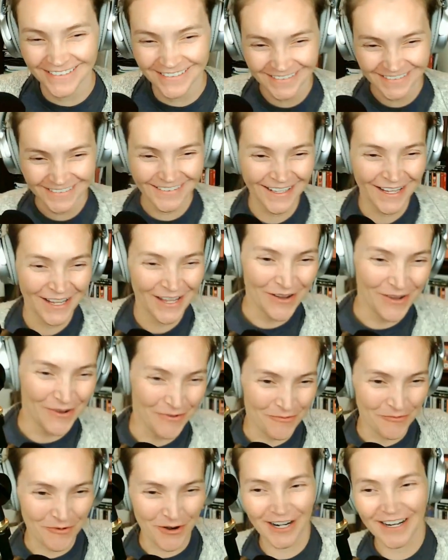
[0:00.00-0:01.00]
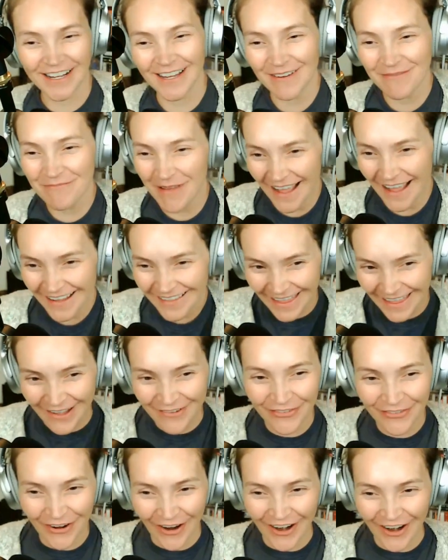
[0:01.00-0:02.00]
Congratulations! Working I hope you have the
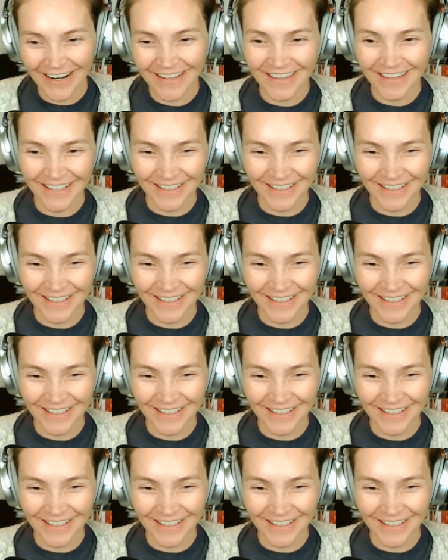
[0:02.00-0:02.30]
instrument. That far in